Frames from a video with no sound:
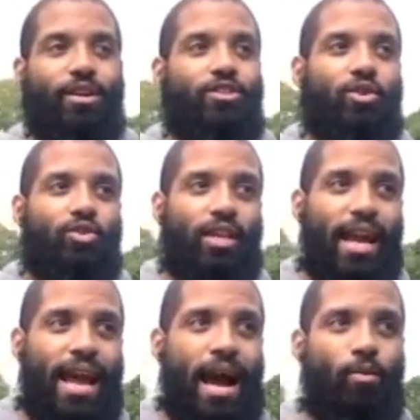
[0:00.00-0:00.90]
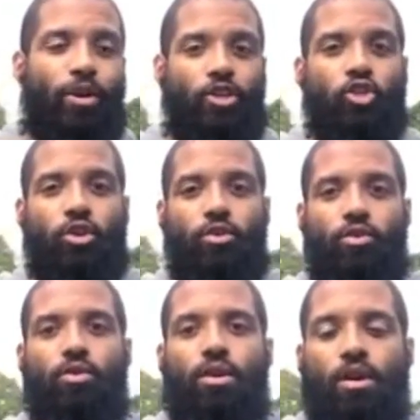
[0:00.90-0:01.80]
So today I want to show
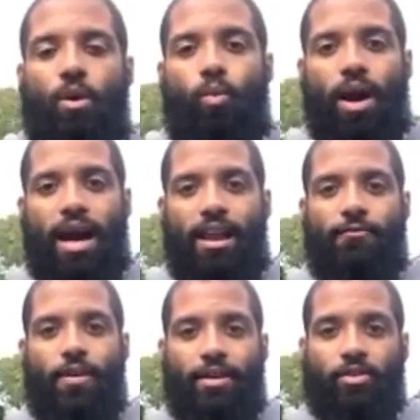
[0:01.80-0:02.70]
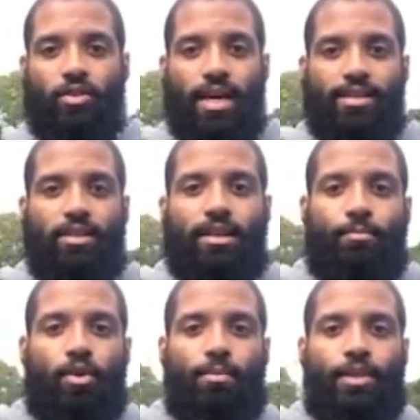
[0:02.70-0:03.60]
you what kind of exercises
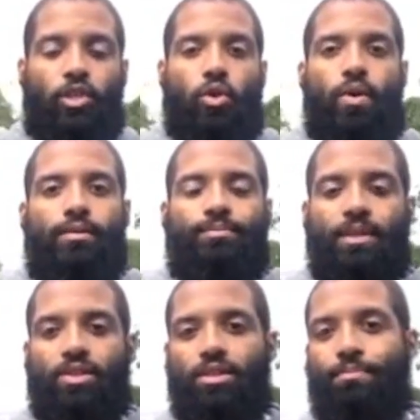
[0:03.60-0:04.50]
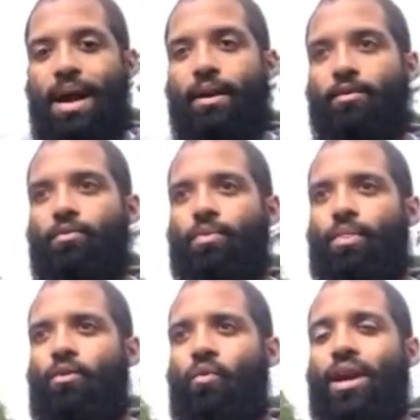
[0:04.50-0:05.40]
I'm going to be doing. This is my
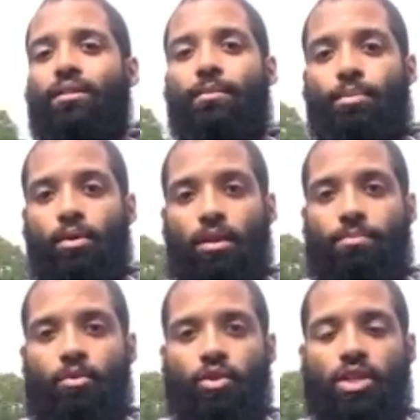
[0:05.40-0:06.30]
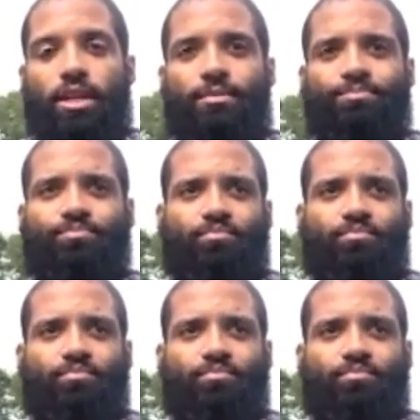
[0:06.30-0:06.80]
regular pull-up routine.